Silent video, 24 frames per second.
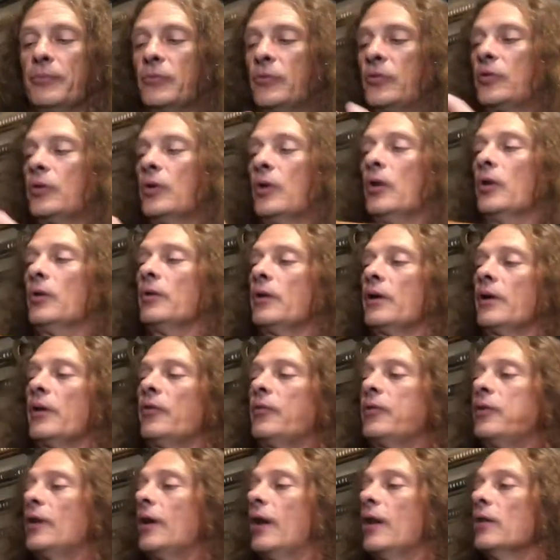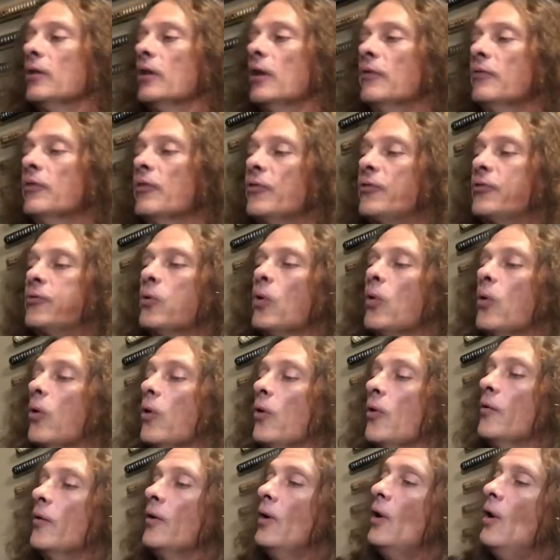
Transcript: So, like I said, I love this sword.